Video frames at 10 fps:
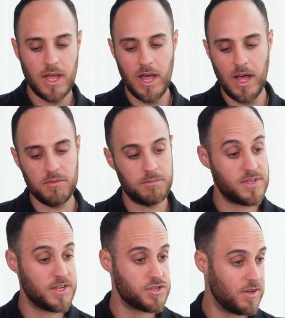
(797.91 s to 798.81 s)

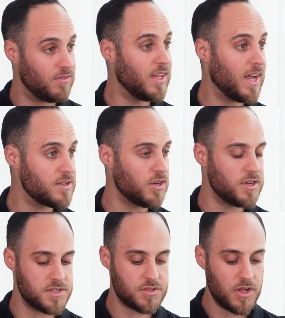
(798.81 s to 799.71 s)
potentially even
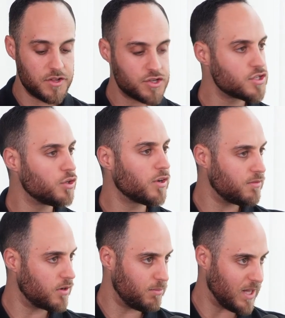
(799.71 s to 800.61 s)
downsizes, just looking
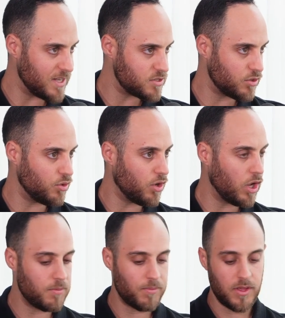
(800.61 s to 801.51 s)
for a place to call
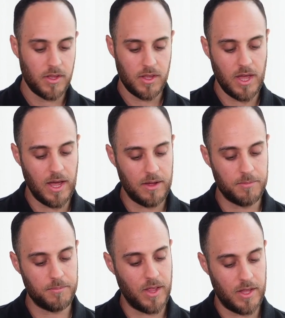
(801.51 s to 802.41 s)
home,
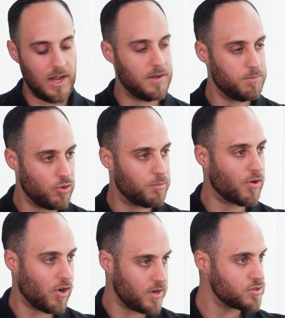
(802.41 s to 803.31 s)
and more
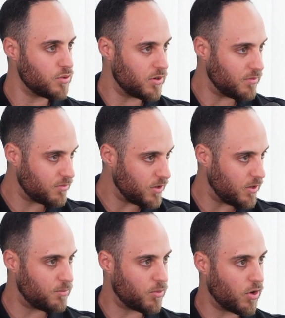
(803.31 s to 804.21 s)
price sort of
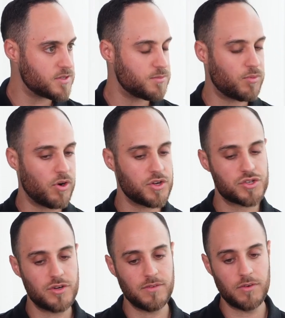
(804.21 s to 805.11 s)
price
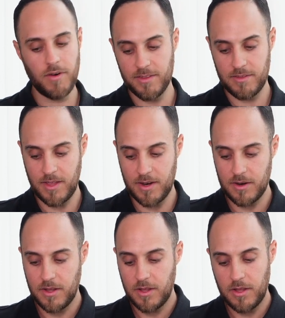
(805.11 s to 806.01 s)
driven rather than